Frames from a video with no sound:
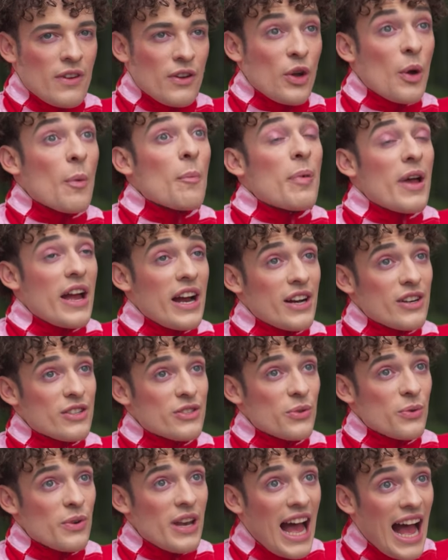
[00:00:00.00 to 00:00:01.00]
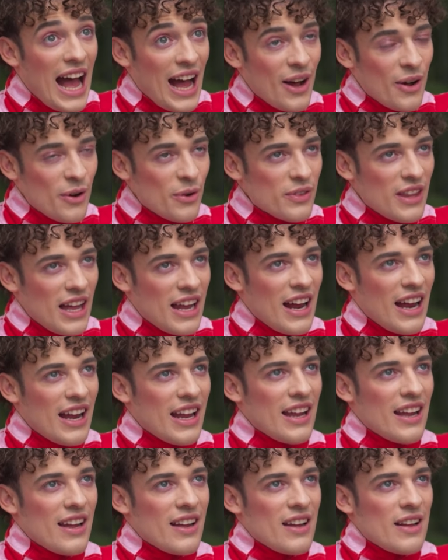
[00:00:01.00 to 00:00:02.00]
compared to now
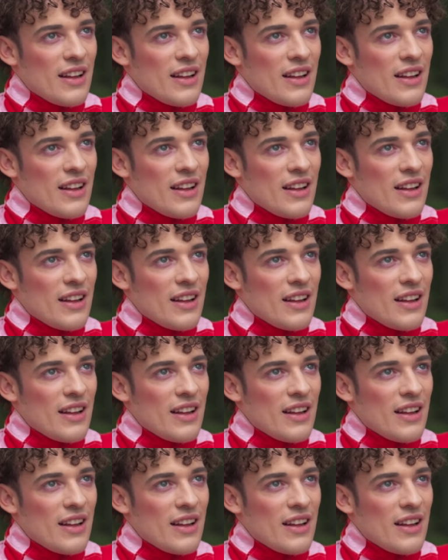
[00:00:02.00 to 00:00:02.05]
that